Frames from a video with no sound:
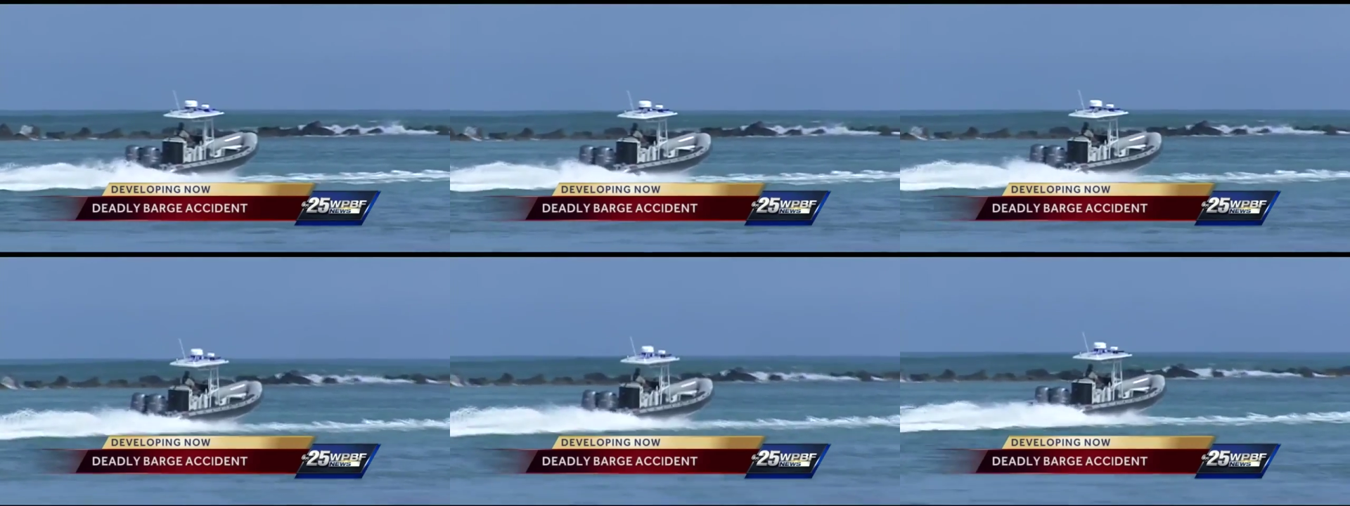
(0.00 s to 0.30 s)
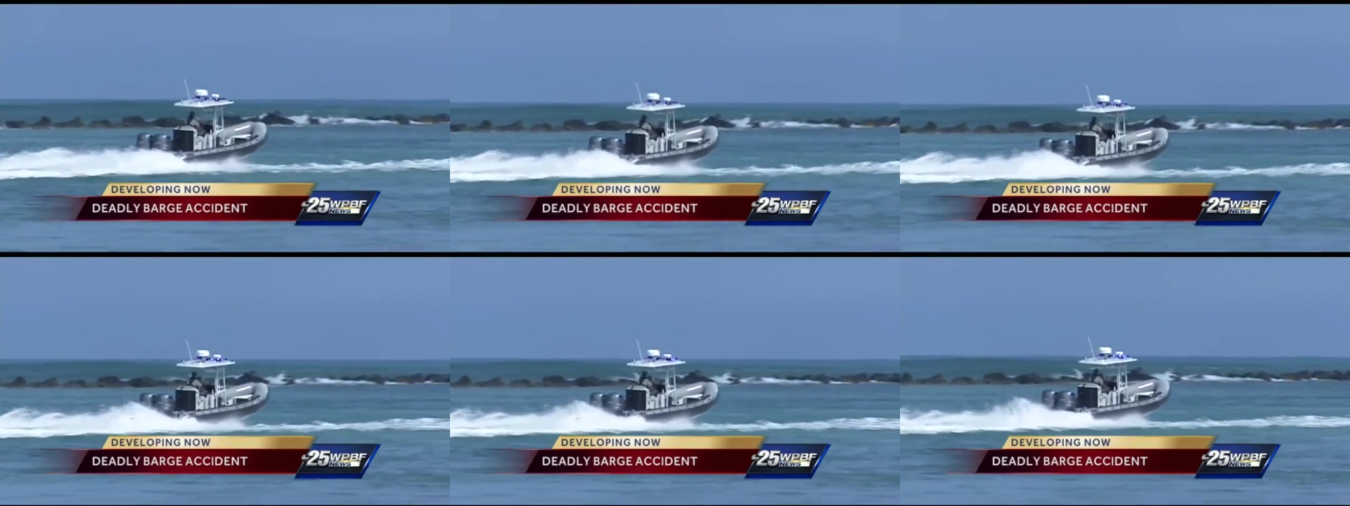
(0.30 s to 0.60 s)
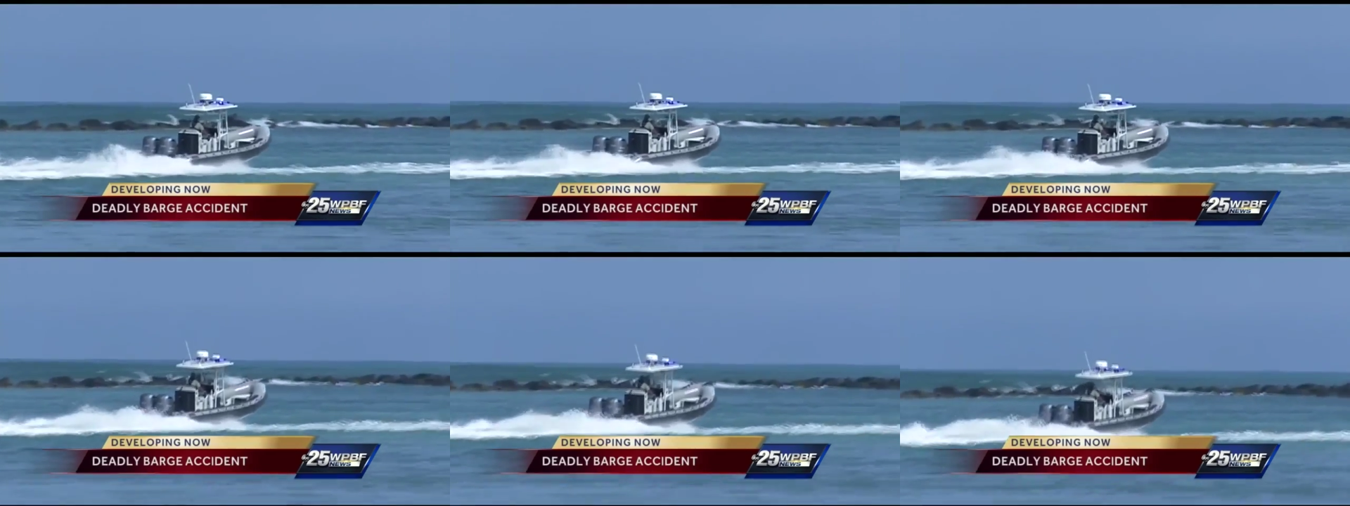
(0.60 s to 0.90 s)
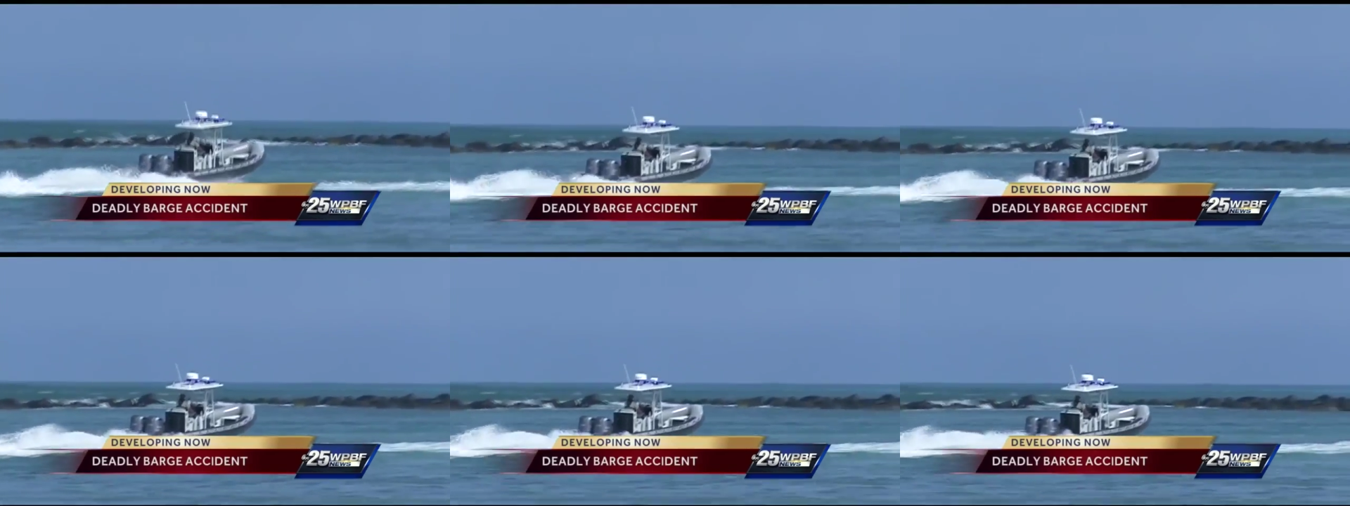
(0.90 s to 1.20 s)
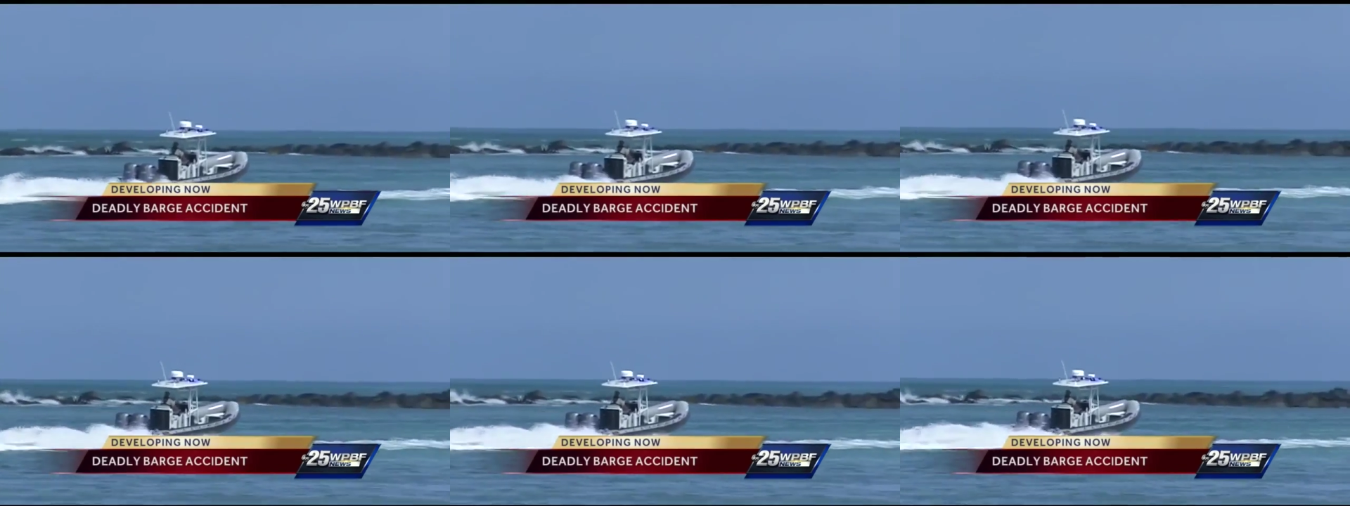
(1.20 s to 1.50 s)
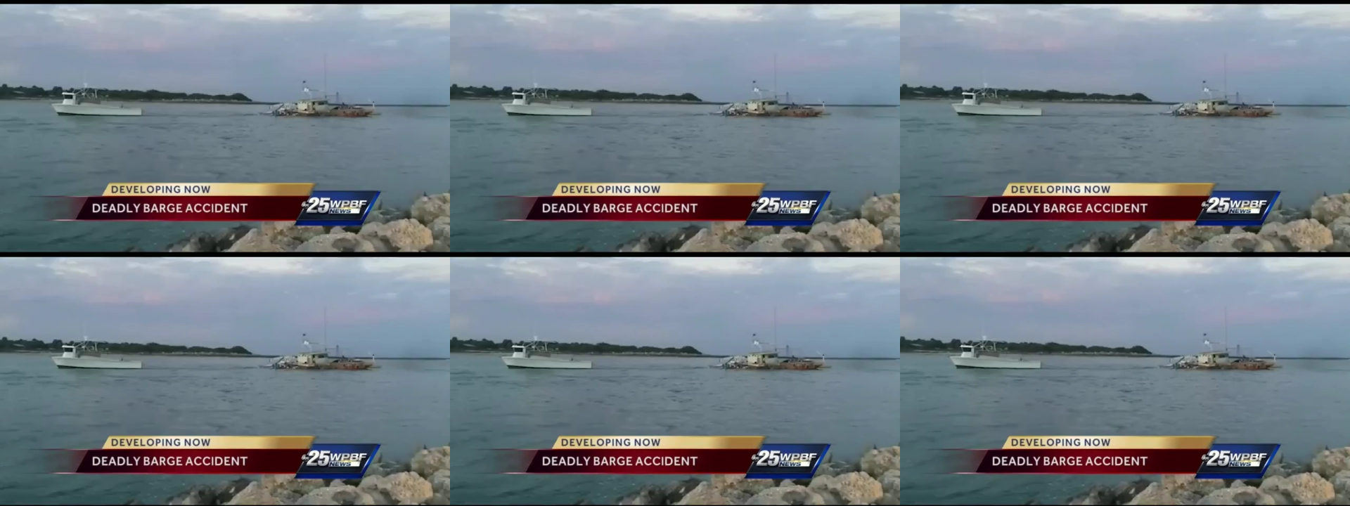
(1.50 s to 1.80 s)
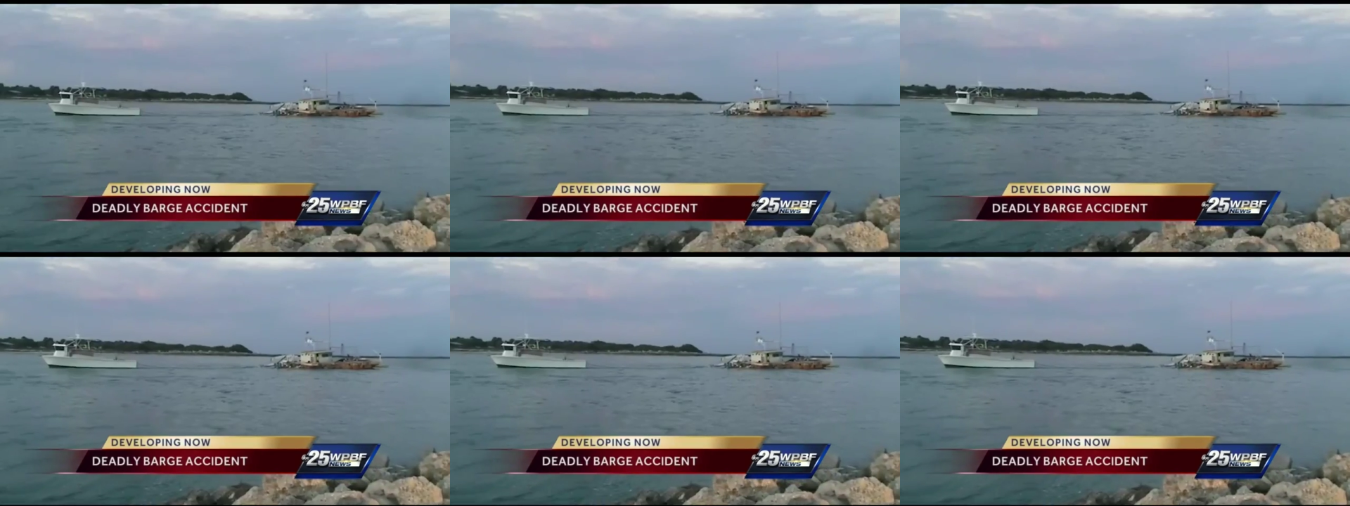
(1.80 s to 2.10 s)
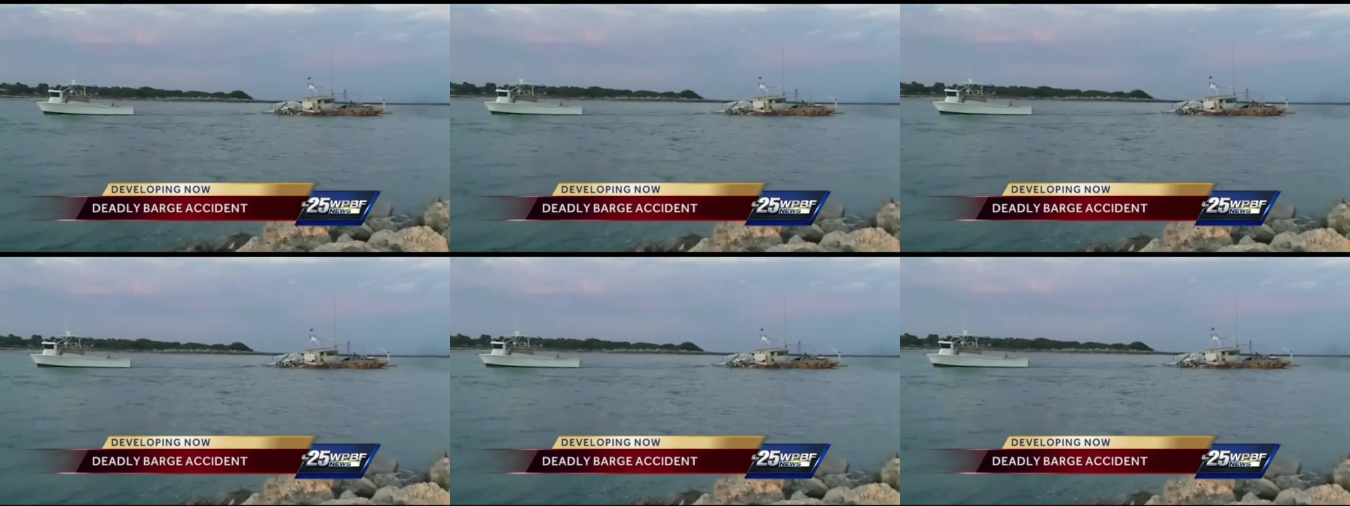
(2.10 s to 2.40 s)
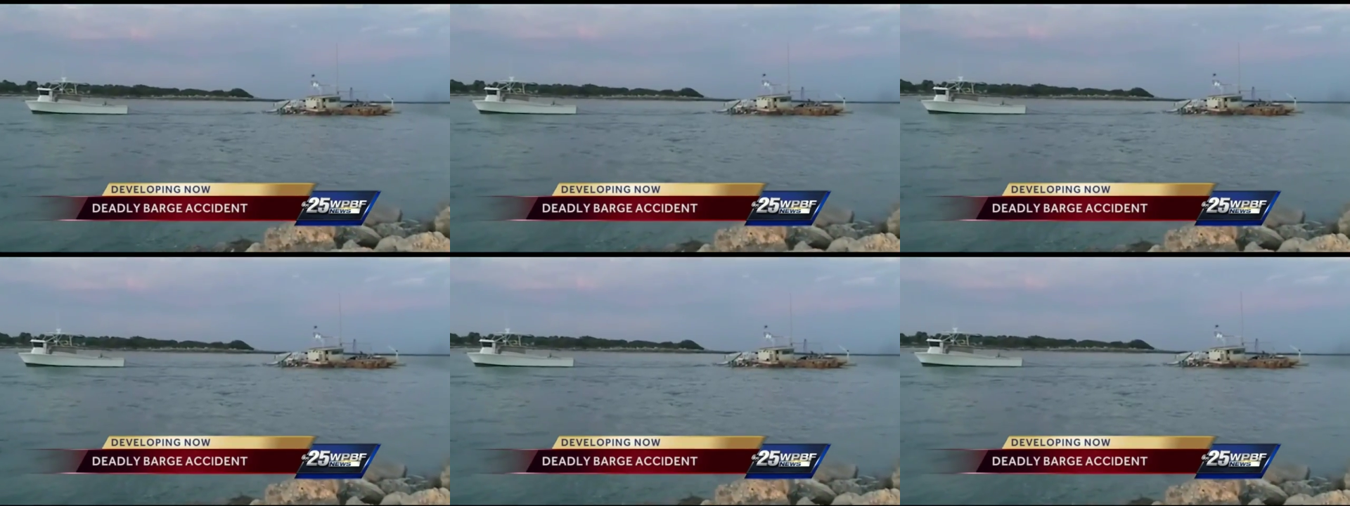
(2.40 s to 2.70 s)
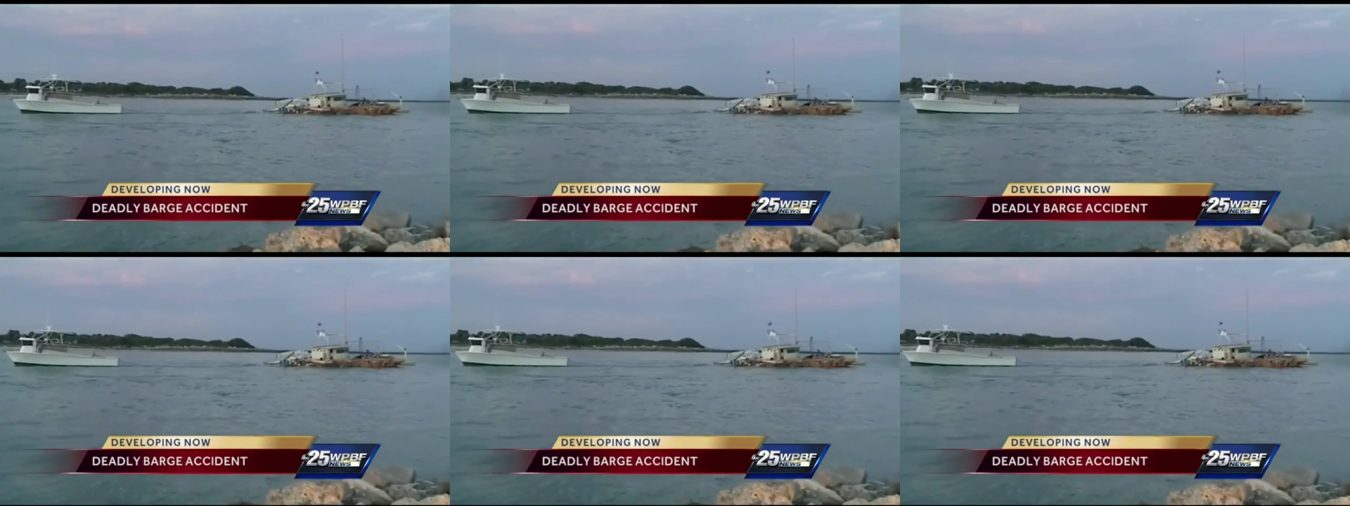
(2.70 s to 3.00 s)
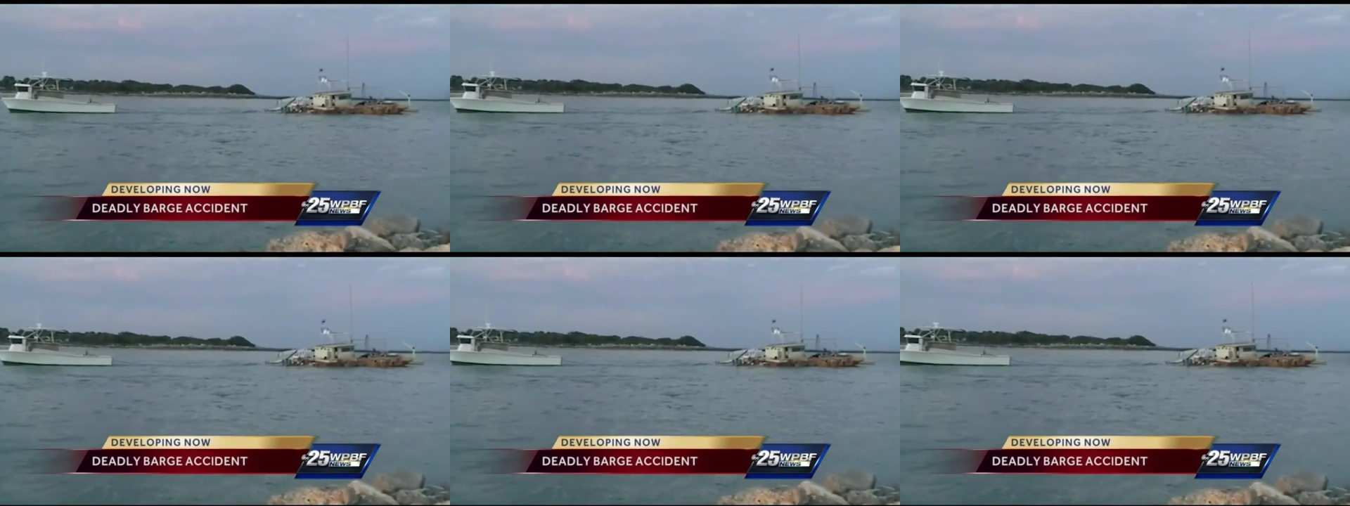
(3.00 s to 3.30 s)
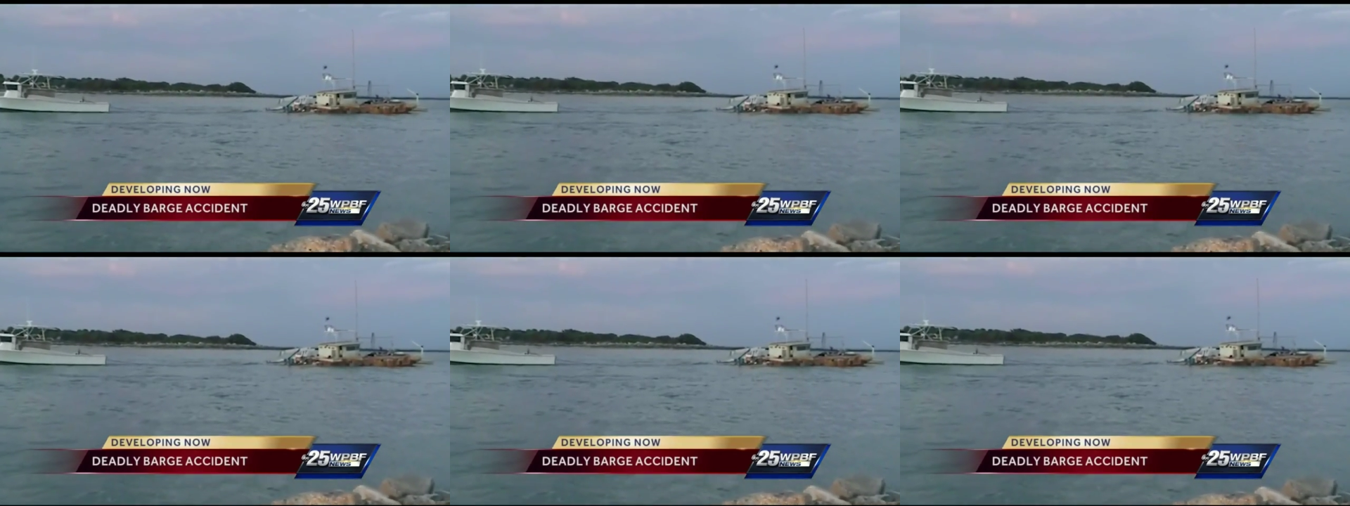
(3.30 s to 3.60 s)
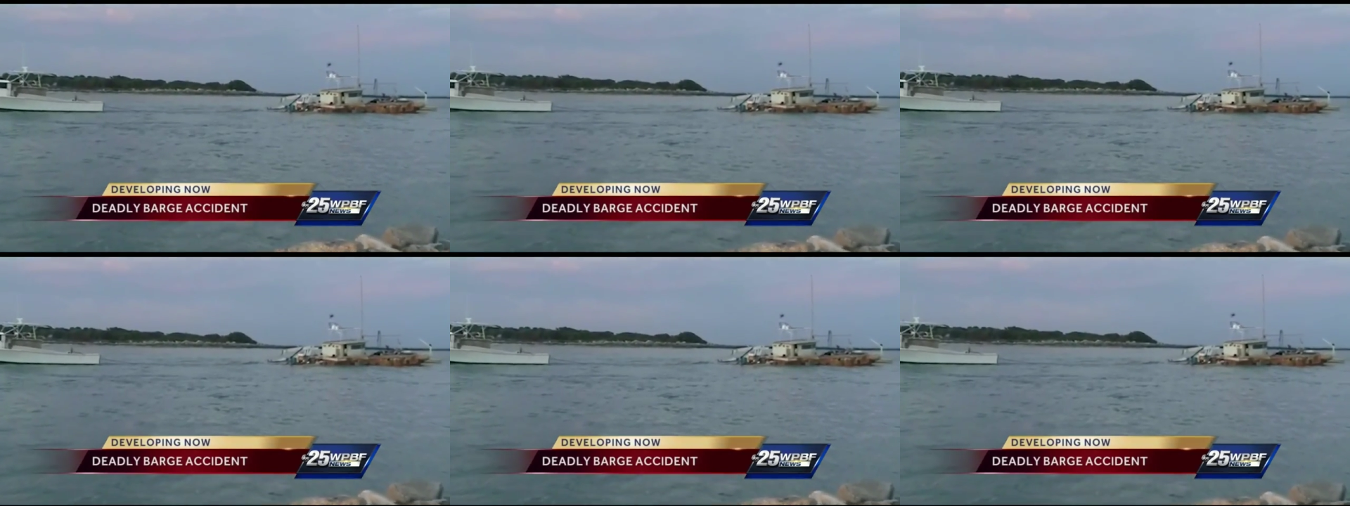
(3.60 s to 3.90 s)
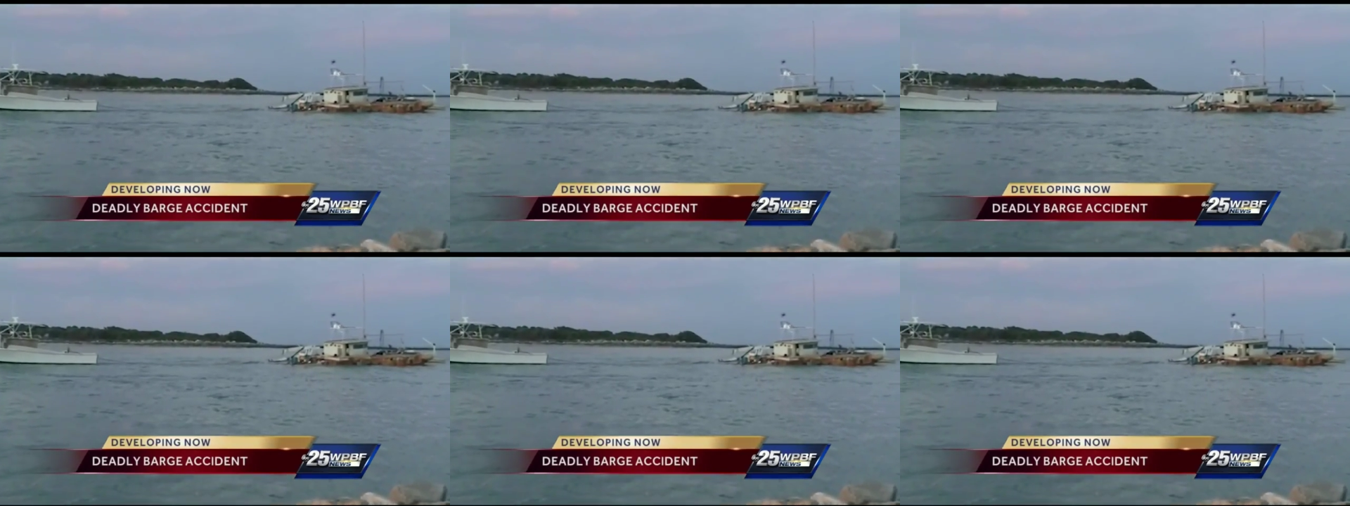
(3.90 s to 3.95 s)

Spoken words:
(no speaker visible)